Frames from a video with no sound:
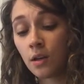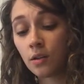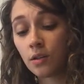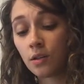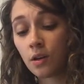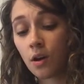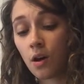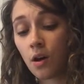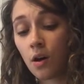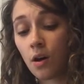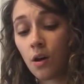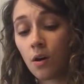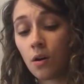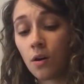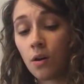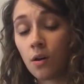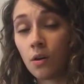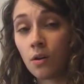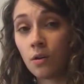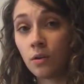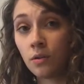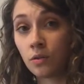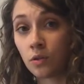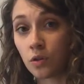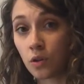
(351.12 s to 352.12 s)

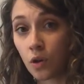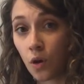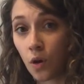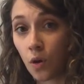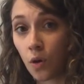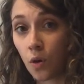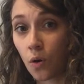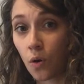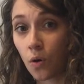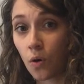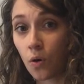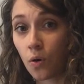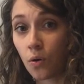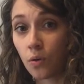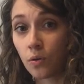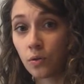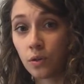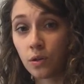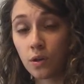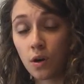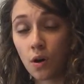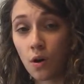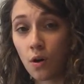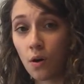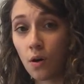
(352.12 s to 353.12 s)
do, do,
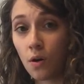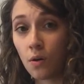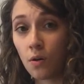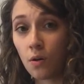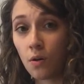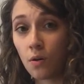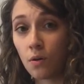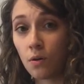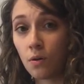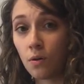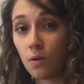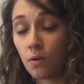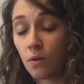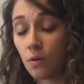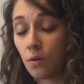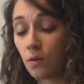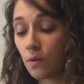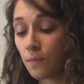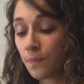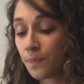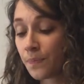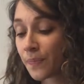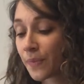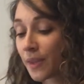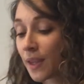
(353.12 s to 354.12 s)
do.
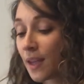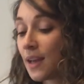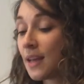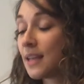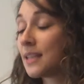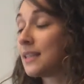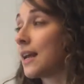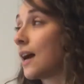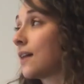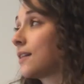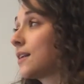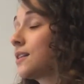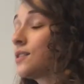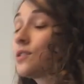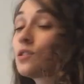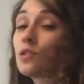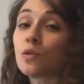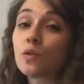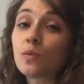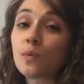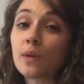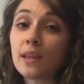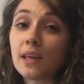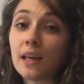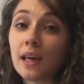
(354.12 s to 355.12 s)
Now let's
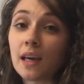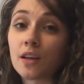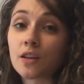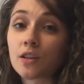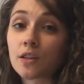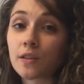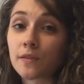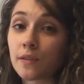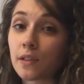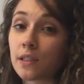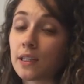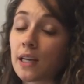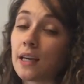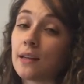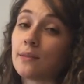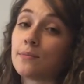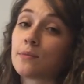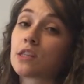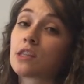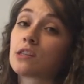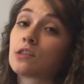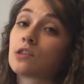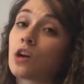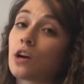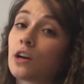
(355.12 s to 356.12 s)
do it with the interval
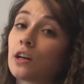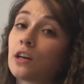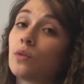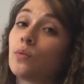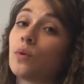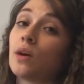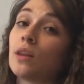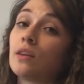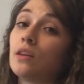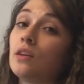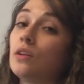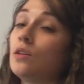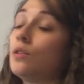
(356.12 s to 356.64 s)
names, starting with